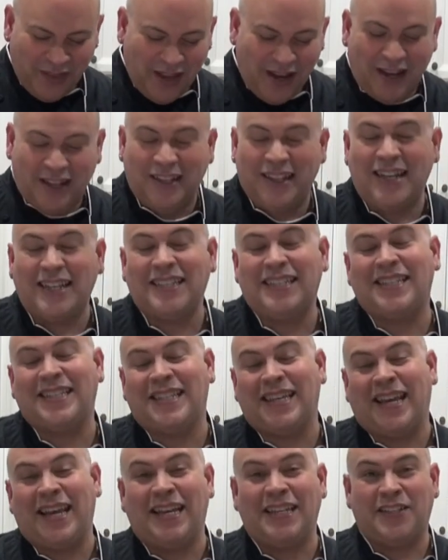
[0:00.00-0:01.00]
Unless it's the
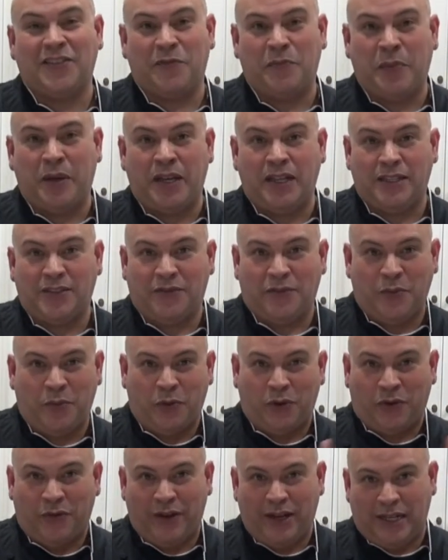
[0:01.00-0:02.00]
case of beans for
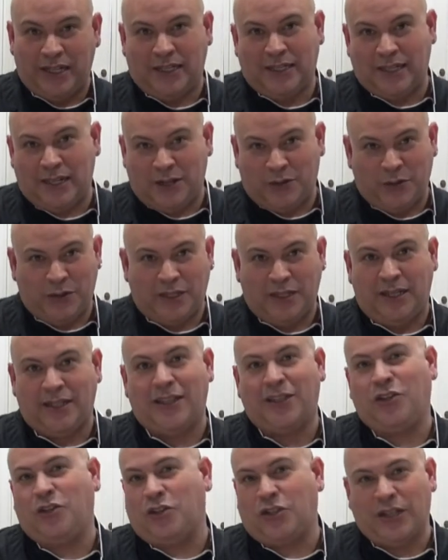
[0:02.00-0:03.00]
Puerto Rican style cuisine,
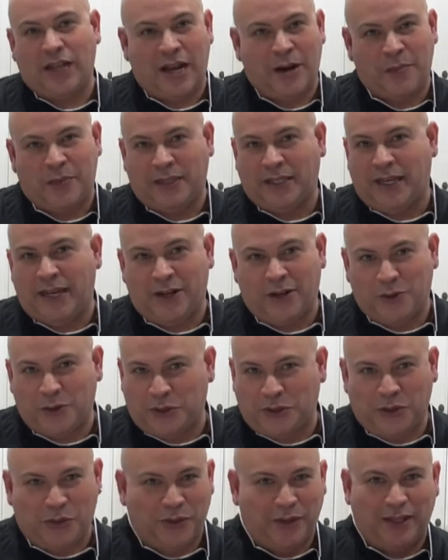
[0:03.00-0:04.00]
then you just add a potato or
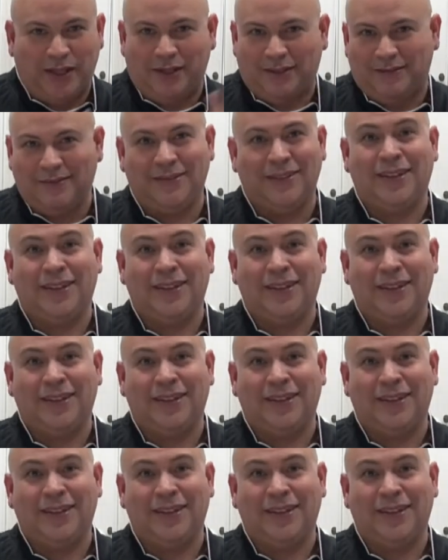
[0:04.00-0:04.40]
2 and then